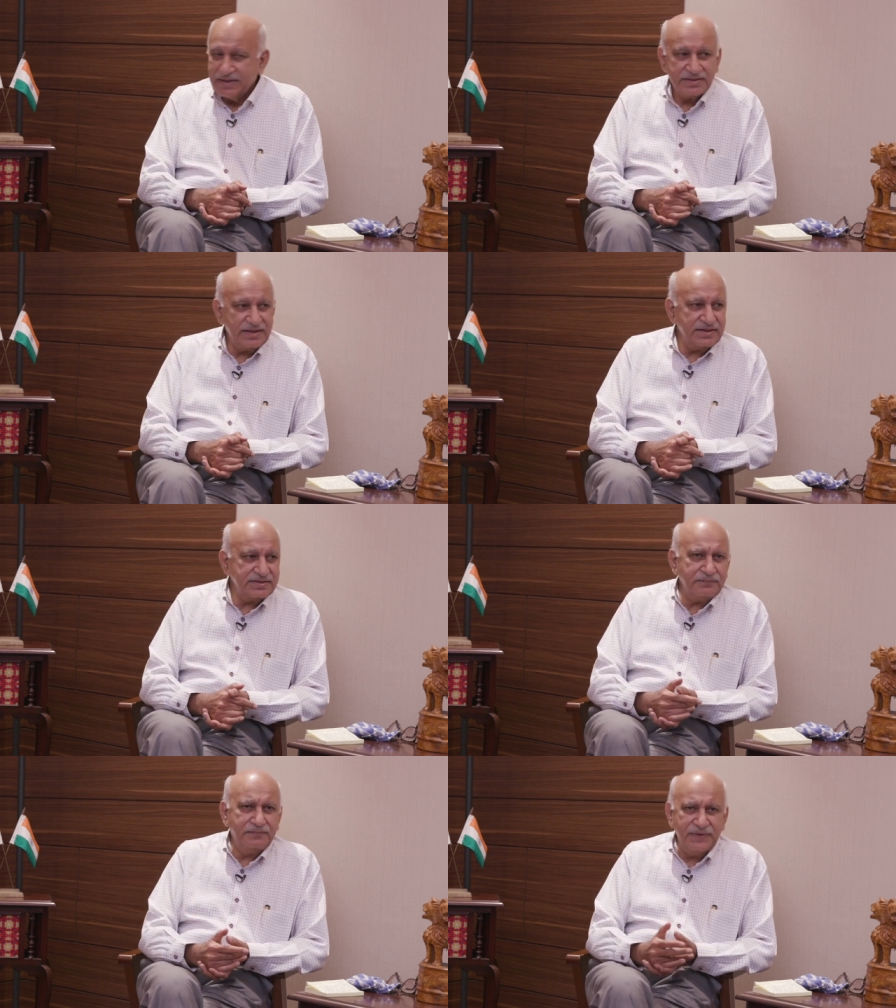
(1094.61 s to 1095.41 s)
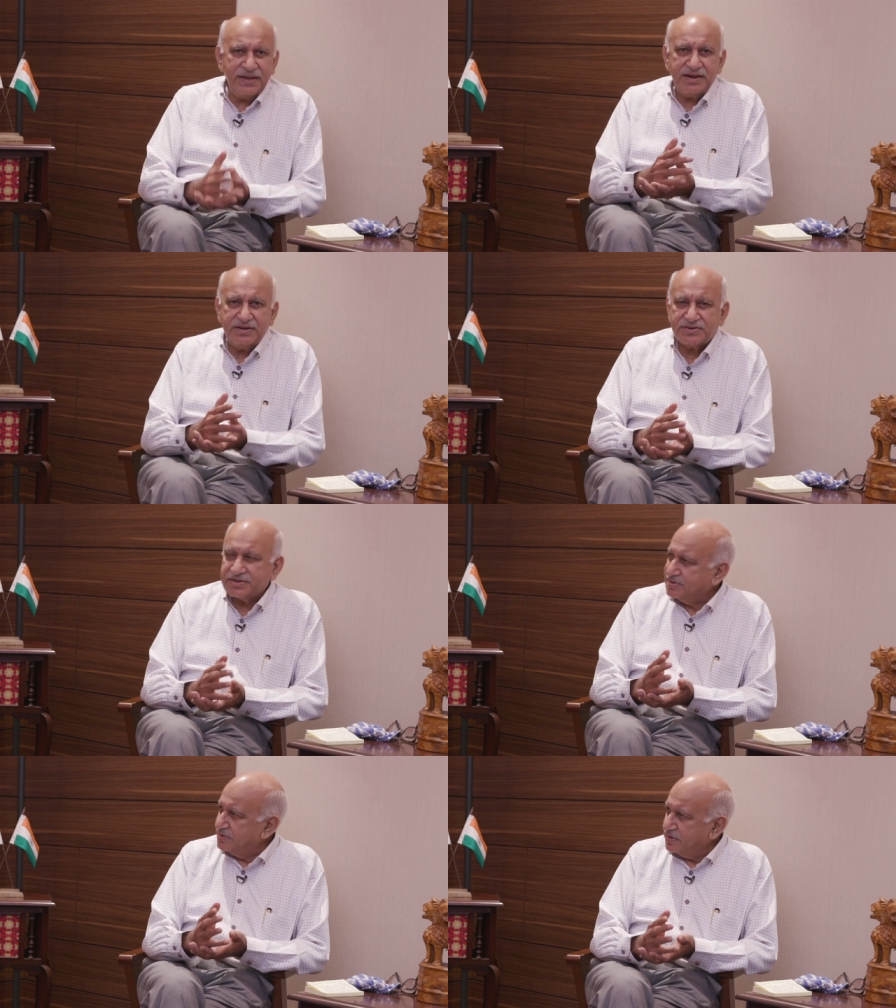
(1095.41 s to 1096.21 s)
there is a very
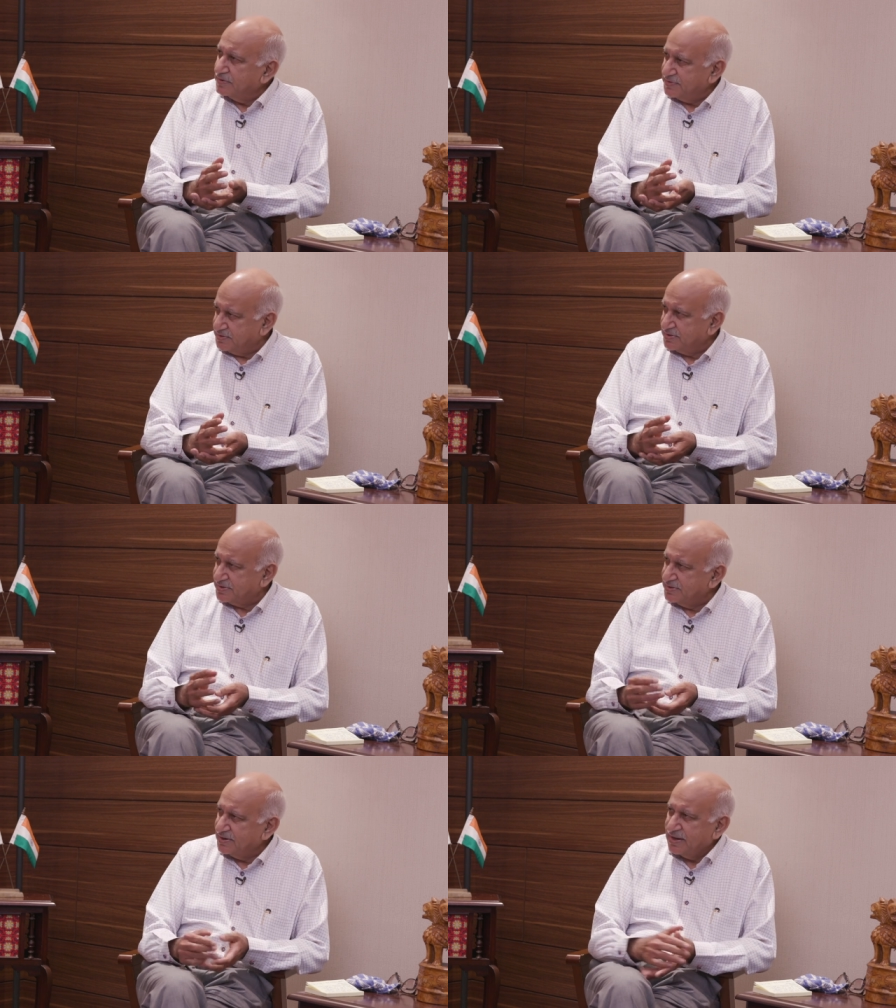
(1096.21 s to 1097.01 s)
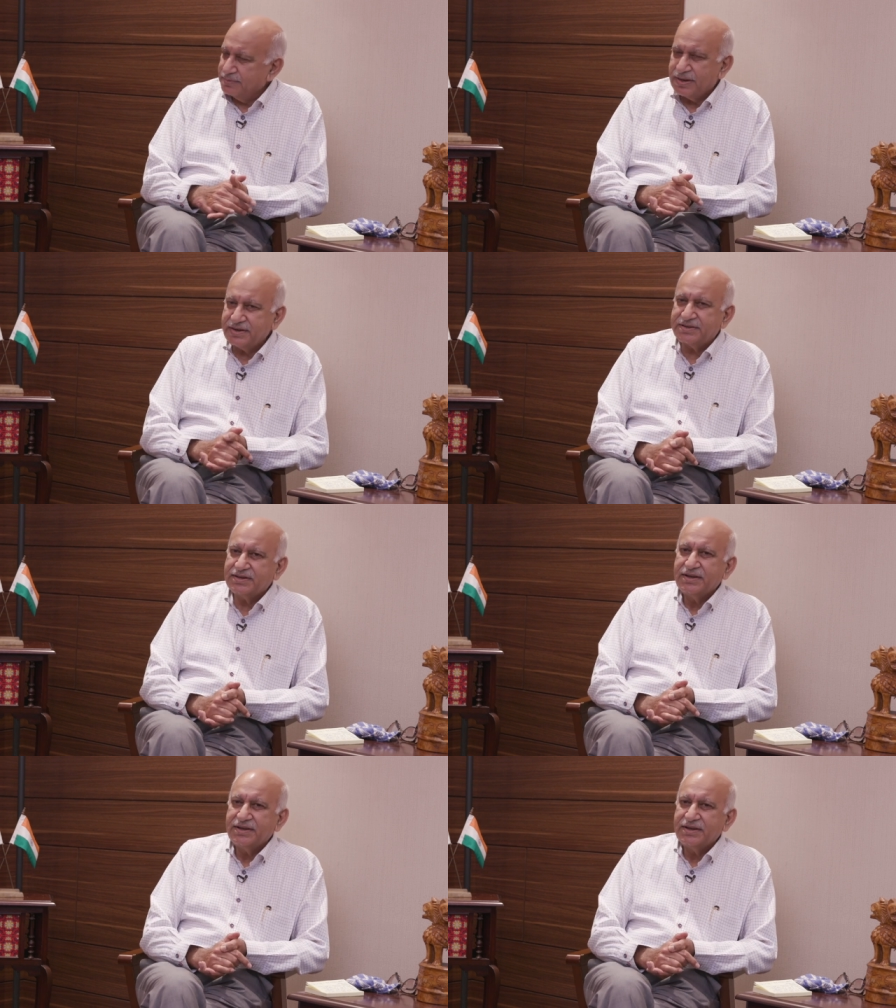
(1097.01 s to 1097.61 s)
interesting conversation, and I might,